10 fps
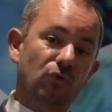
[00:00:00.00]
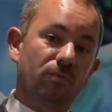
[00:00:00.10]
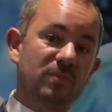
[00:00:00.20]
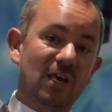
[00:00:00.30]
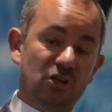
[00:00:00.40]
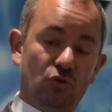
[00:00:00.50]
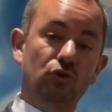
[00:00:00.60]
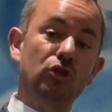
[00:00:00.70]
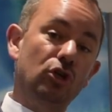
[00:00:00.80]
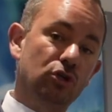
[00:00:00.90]
rooms as your
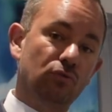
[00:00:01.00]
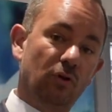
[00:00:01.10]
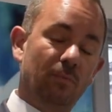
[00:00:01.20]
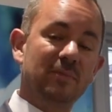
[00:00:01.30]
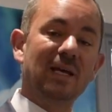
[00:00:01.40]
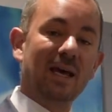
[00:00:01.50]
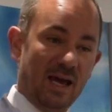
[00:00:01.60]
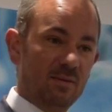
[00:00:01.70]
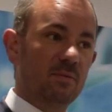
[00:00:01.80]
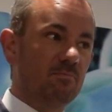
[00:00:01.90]
tutor rooms
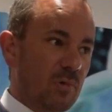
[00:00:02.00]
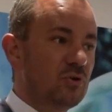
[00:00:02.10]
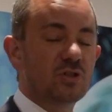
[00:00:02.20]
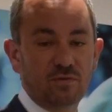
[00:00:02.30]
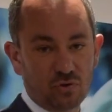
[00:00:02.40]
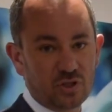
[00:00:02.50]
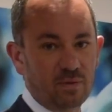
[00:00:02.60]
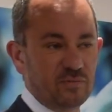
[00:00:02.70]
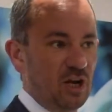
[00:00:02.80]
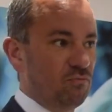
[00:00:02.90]
and most of your
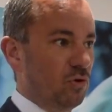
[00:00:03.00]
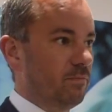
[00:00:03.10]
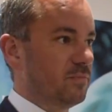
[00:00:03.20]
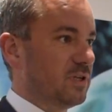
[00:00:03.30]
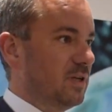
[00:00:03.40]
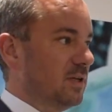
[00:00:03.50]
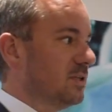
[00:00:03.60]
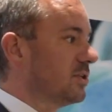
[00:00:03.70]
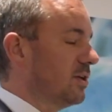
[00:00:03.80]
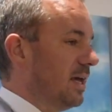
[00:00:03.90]
subject rooms.
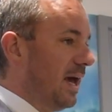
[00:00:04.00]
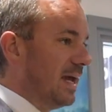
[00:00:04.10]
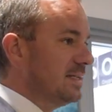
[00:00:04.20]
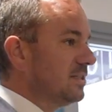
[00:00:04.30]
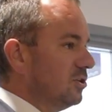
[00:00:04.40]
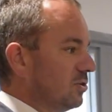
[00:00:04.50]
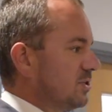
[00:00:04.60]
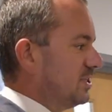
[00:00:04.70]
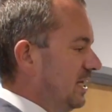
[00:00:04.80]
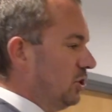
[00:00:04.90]
So year 8, you can
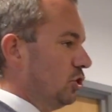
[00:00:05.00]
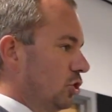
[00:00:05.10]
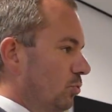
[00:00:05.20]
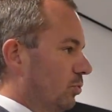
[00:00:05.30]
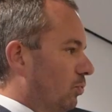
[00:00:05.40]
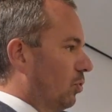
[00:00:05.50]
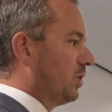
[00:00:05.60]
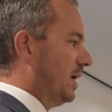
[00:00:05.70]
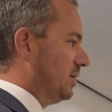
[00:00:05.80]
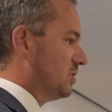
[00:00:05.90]
see that you would
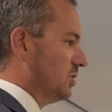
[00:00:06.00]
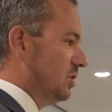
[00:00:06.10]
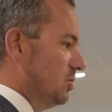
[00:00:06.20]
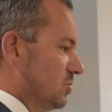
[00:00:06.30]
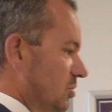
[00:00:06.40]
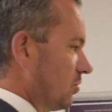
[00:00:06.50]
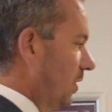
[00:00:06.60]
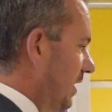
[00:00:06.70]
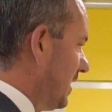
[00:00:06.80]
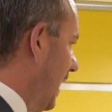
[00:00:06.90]
walk in to use the toilet